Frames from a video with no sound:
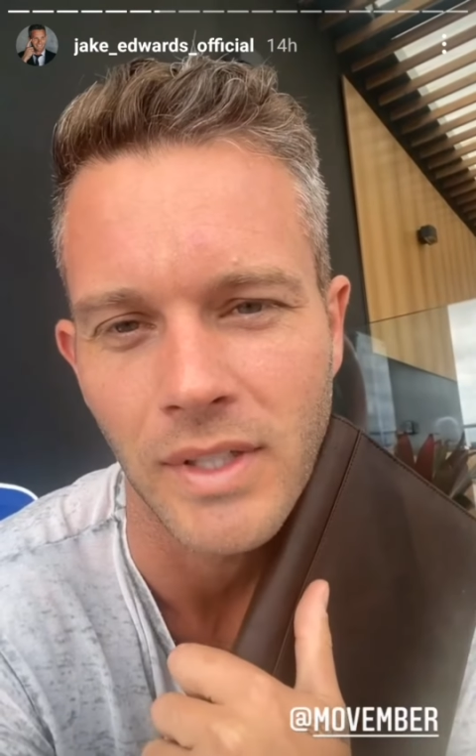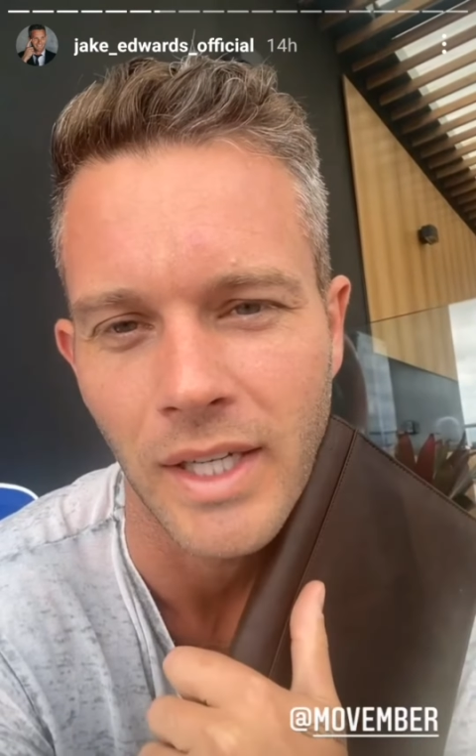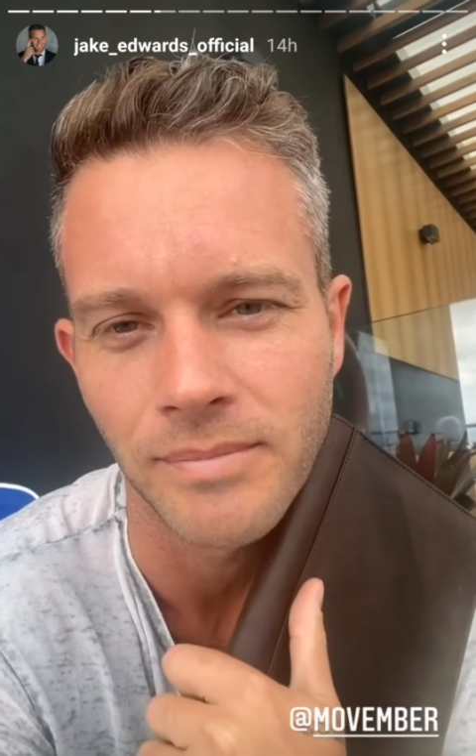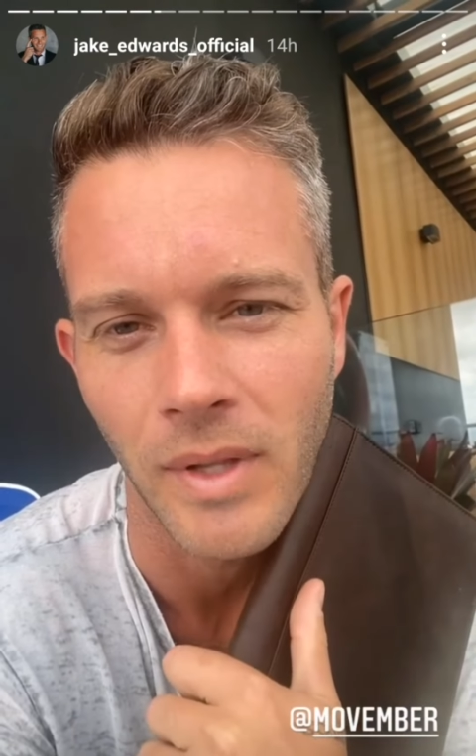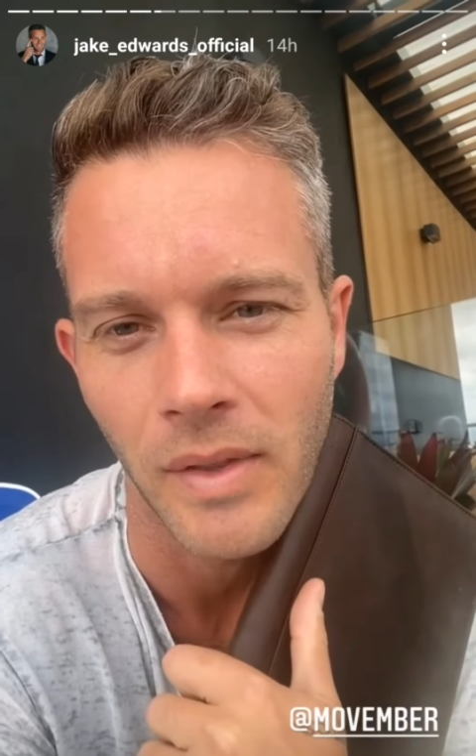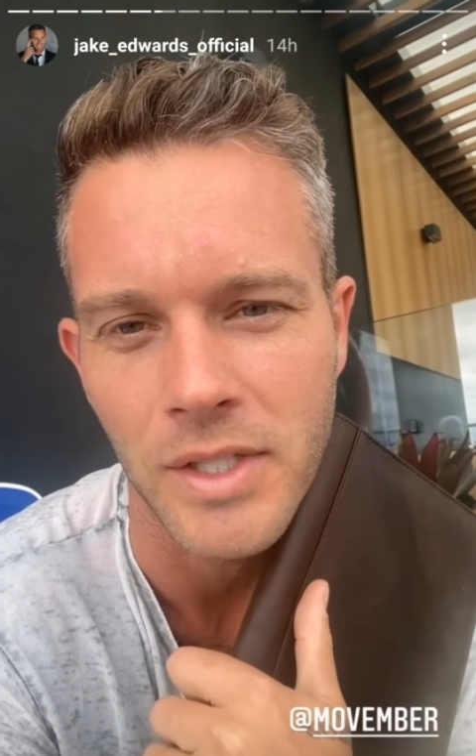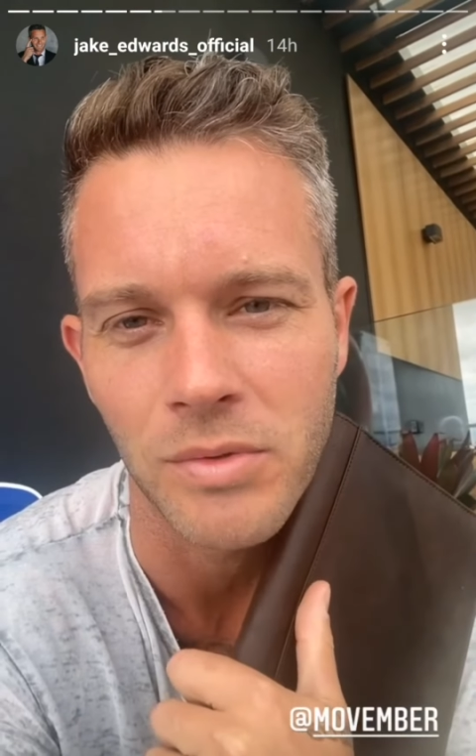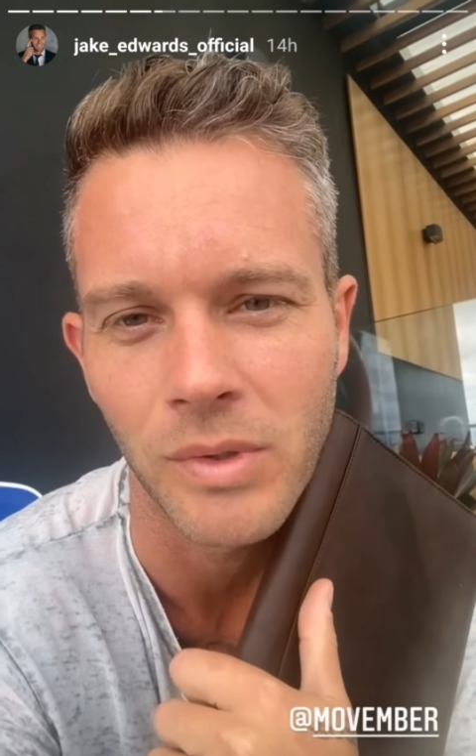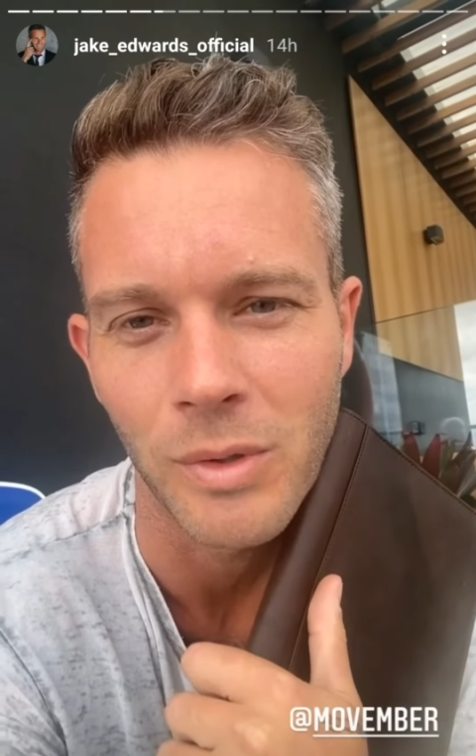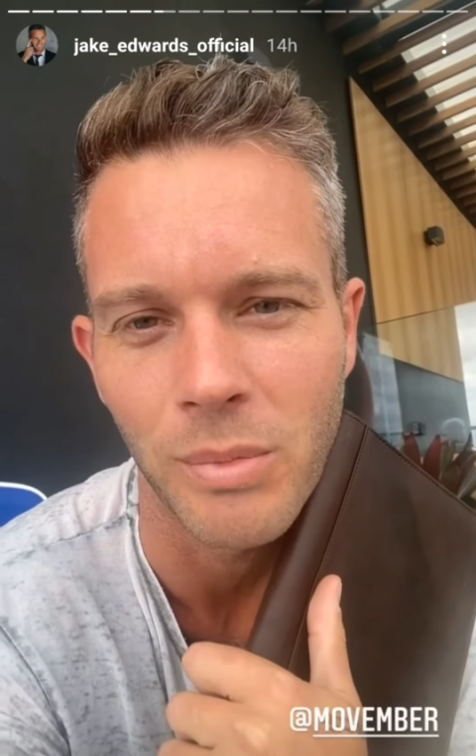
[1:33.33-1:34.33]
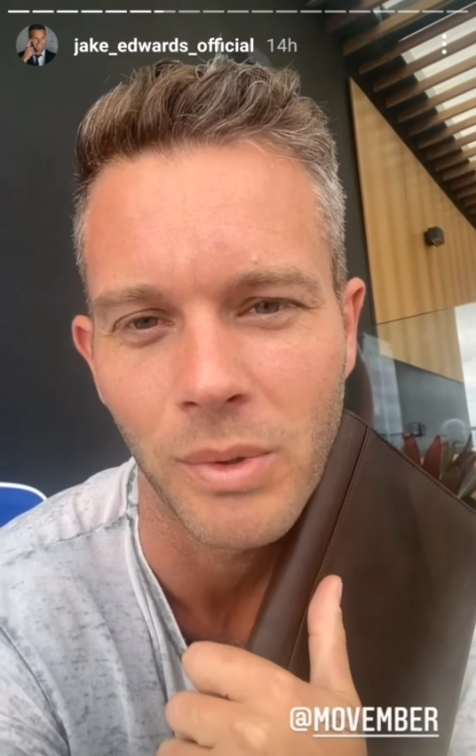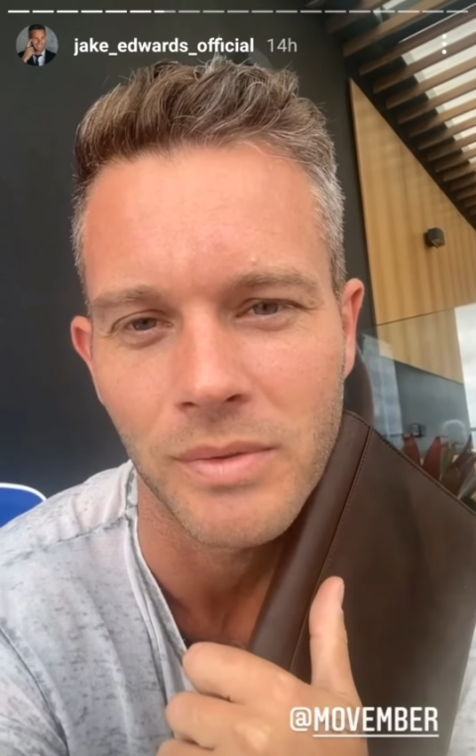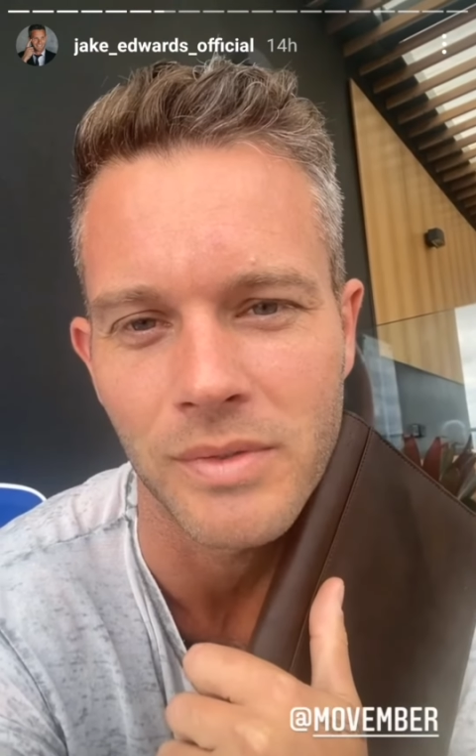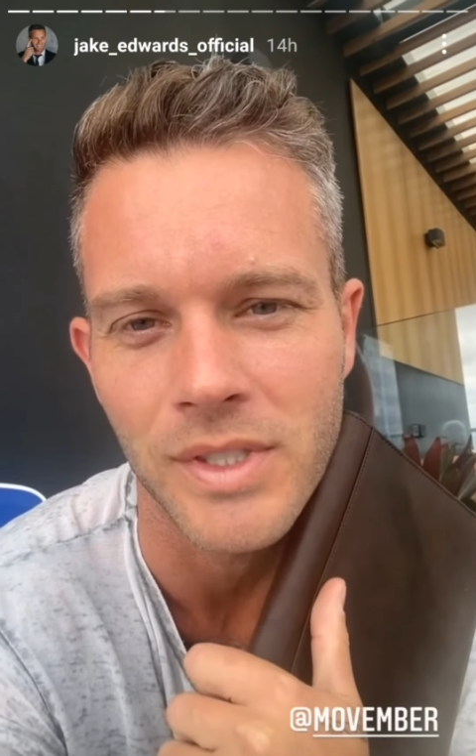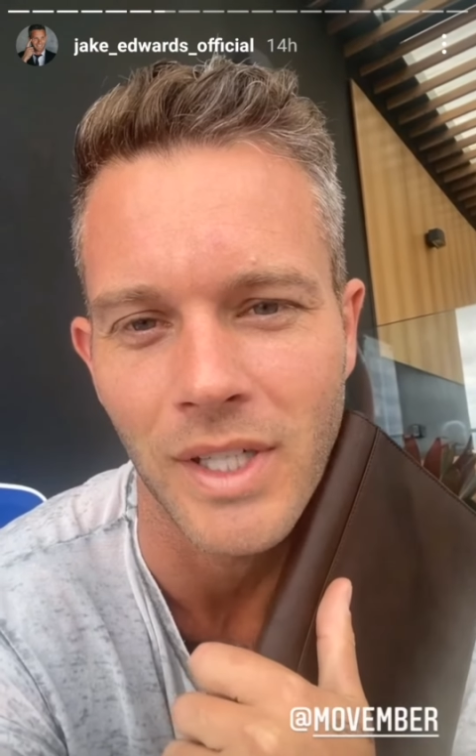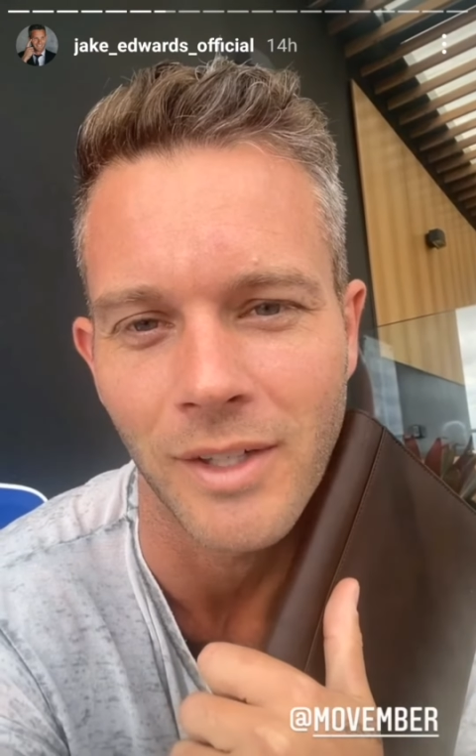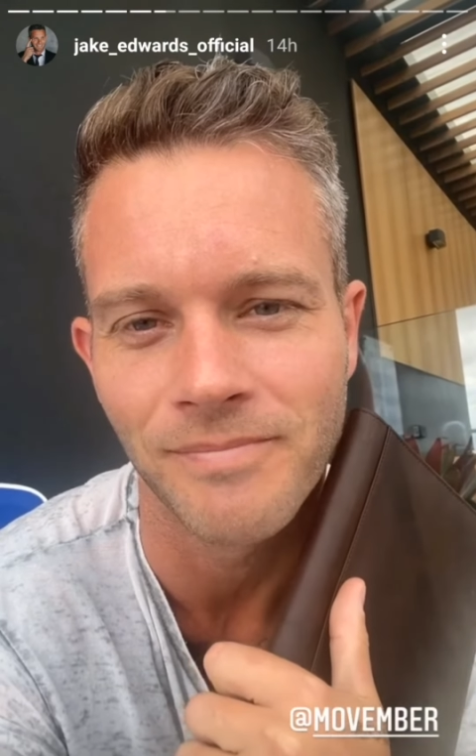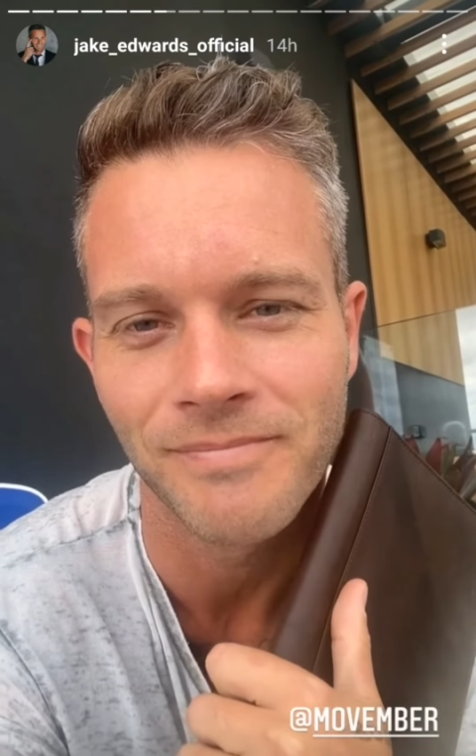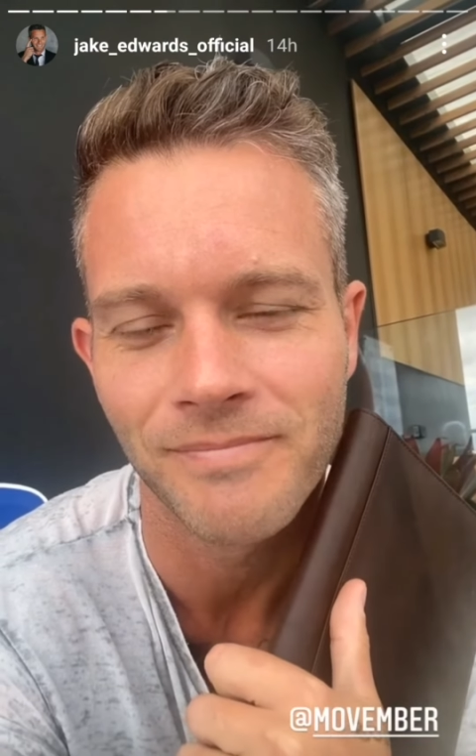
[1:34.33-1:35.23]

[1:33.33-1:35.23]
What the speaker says: down. I think it's really important. So,